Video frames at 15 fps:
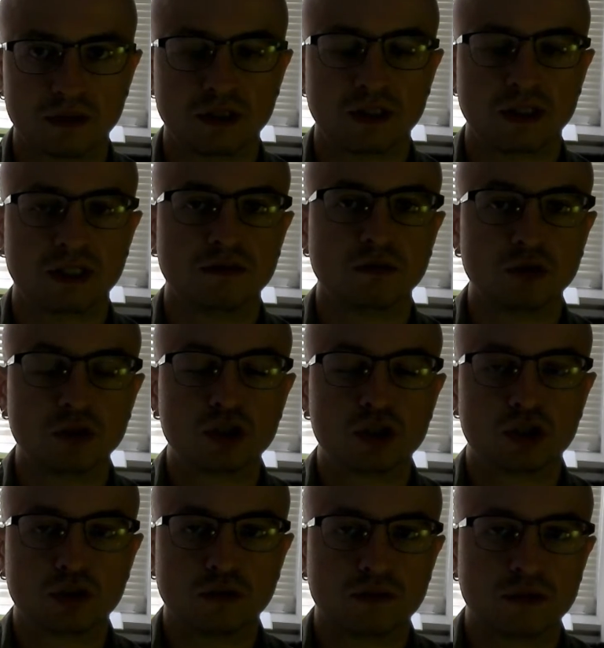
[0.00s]

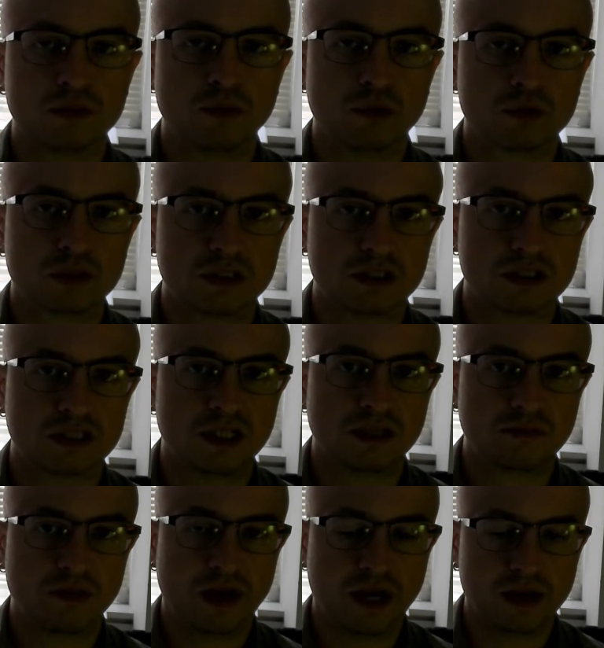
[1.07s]
evolution of democracies that
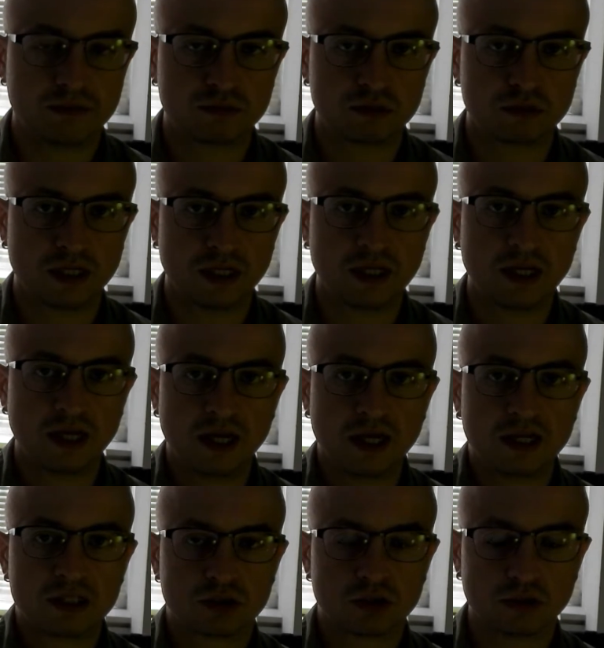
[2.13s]
we have today.
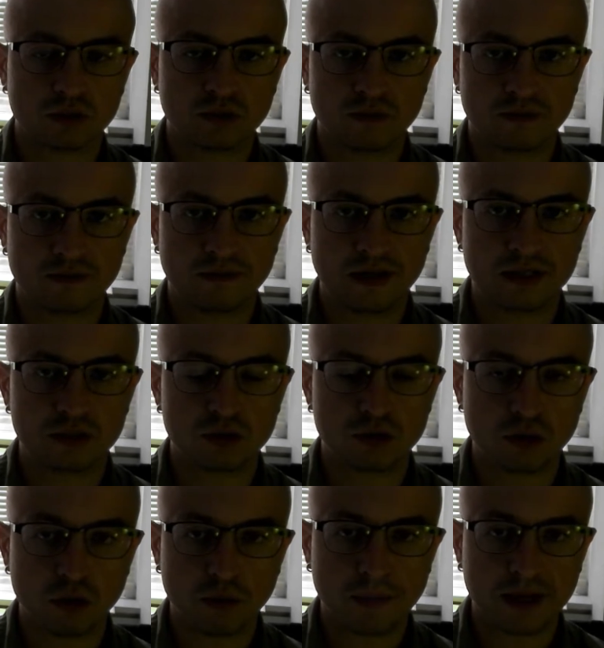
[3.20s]
So when you
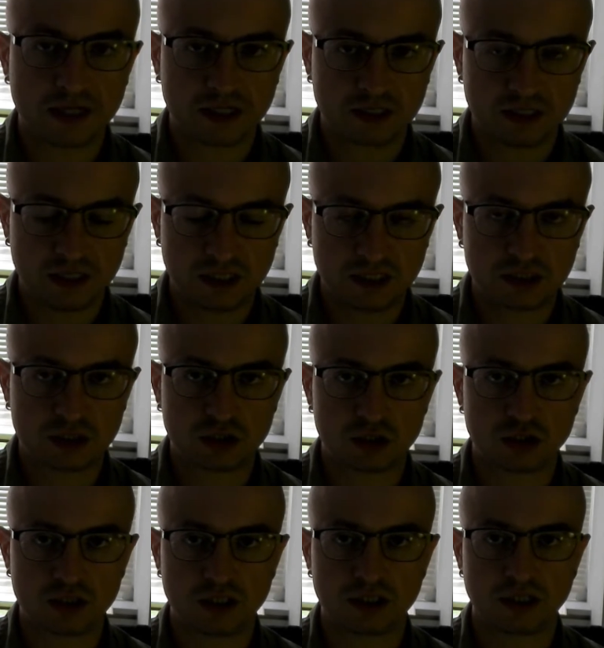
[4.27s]
go back in
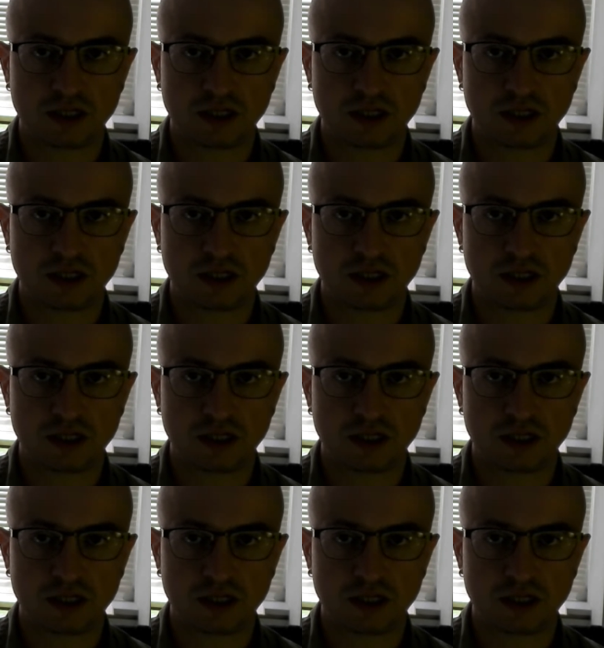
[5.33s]
history,